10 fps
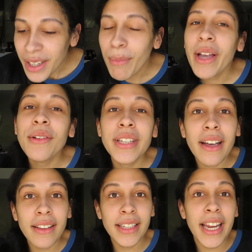
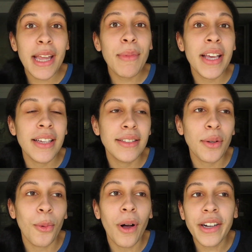the name
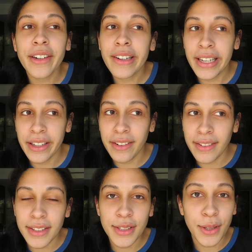is Walker
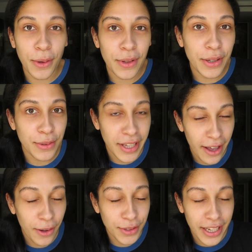Hill Seoul
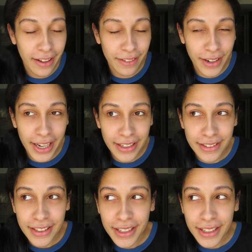Hotel, right?